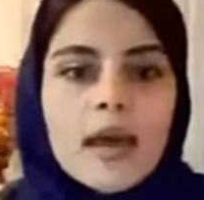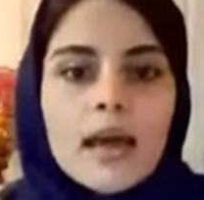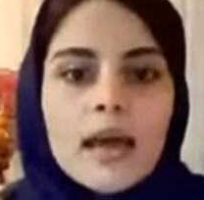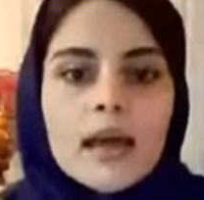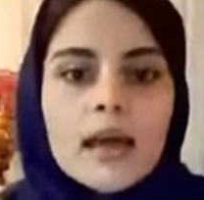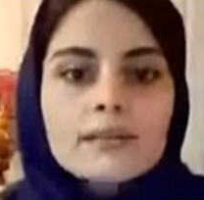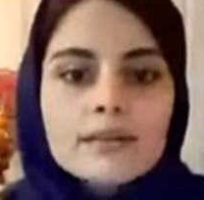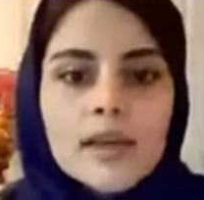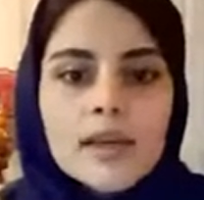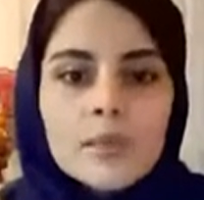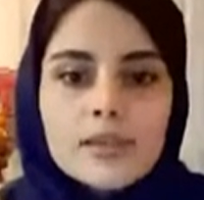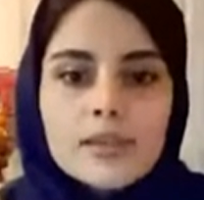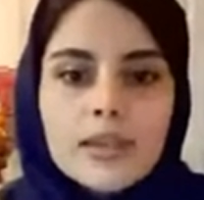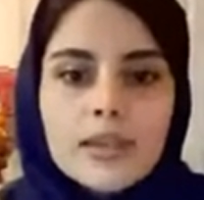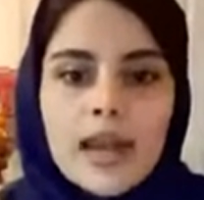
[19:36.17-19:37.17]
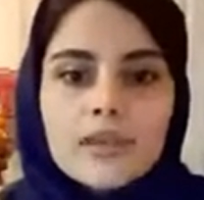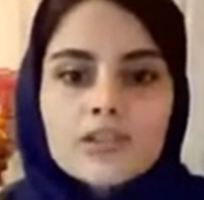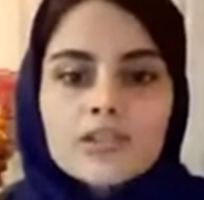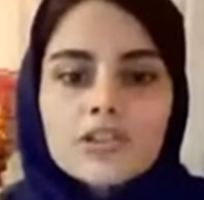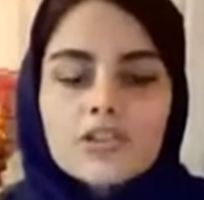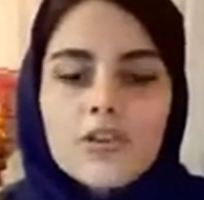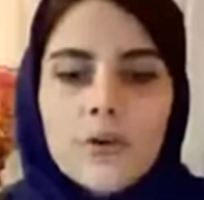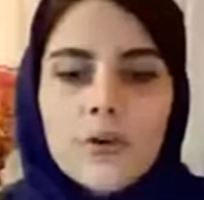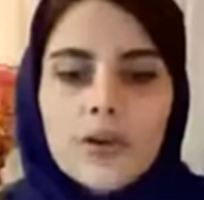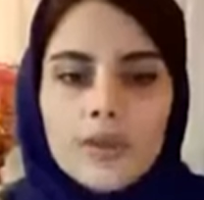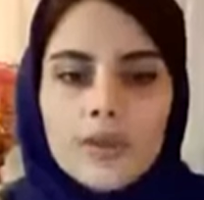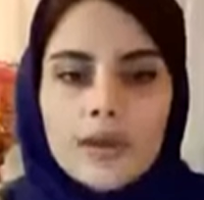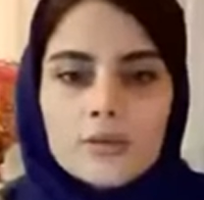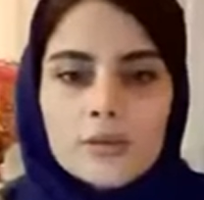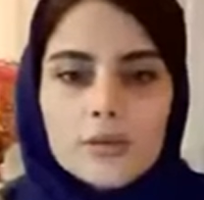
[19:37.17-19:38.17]
and debit cash
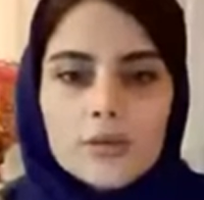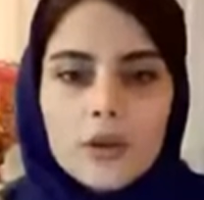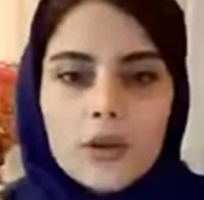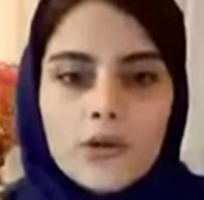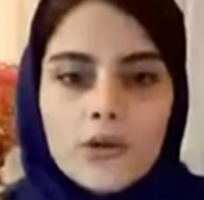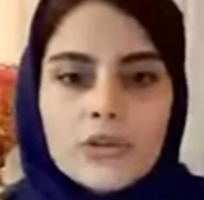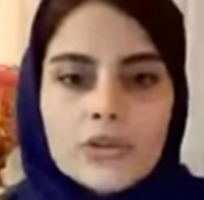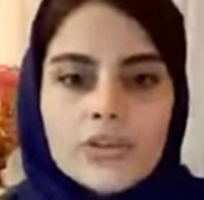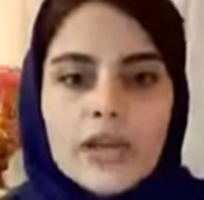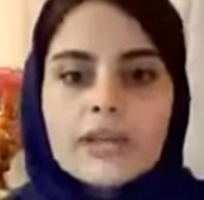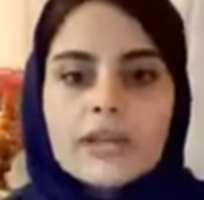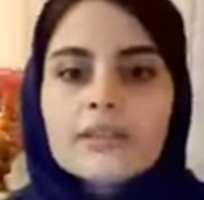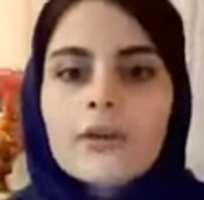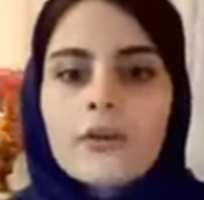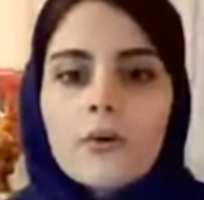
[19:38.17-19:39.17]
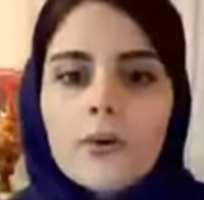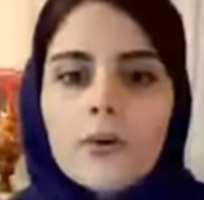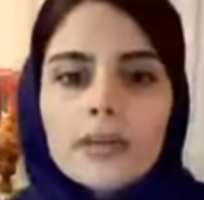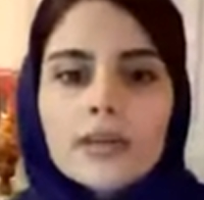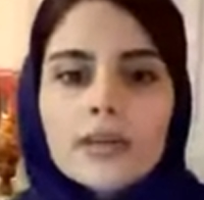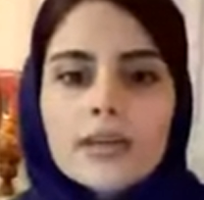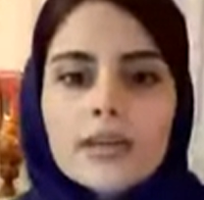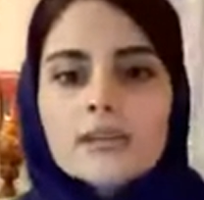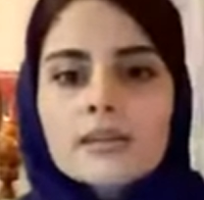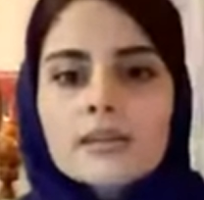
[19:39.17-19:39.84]
$30,000 and credit